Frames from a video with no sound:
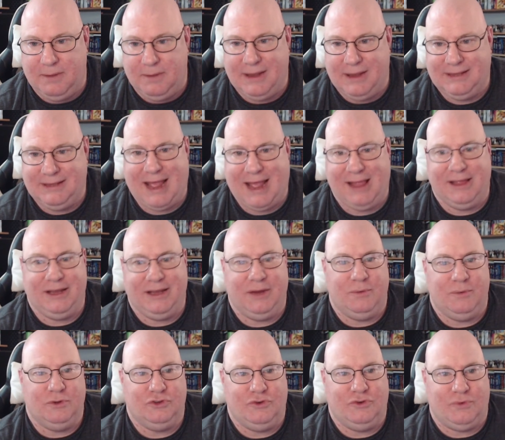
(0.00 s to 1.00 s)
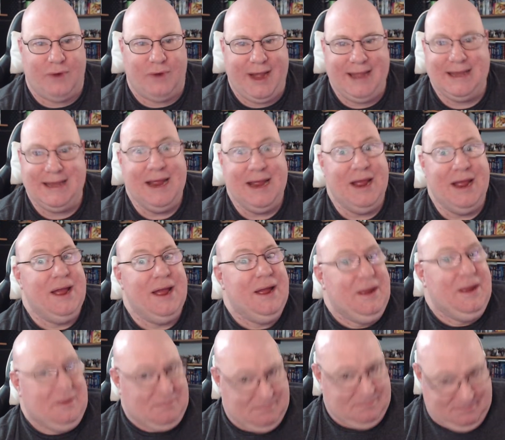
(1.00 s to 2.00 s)
mentality was great.
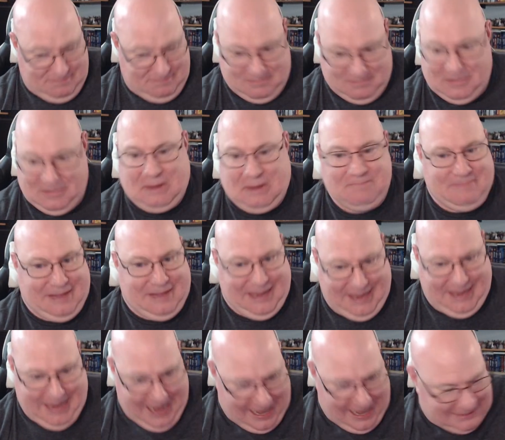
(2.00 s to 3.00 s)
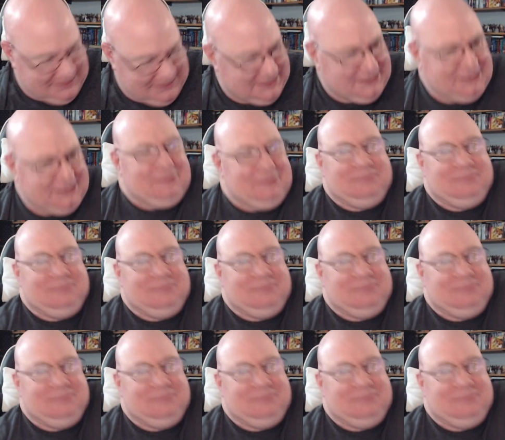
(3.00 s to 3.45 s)
Yes.